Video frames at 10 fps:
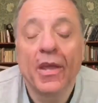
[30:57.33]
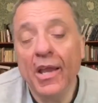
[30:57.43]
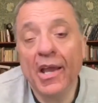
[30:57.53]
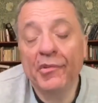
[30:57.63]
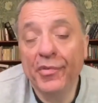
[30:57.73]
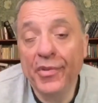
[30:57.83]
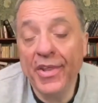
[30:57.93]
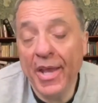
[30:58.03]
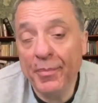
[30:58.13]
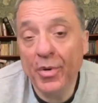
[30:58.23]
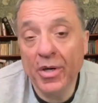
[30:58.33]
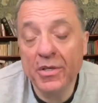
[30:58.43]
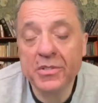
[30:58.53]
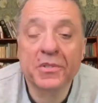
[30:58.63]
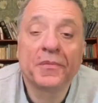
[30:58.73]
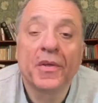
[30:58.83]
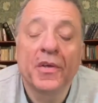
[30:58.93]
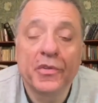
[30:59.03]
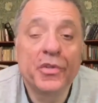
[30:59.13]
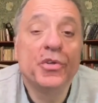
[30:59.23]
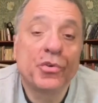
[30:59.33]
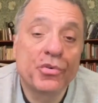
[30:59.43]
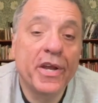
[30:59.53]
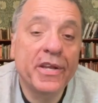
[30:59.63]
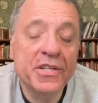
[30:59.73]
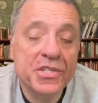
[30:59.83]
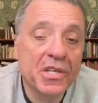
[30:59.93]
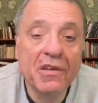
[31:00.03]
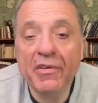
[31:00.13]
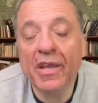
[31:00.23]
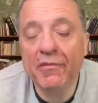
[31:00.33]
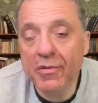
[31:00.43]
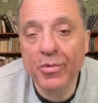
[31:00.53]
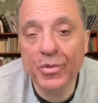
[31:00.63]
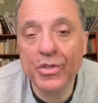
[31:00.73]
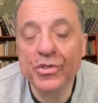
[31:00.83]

and for their part, the Ukrainians are giving everybody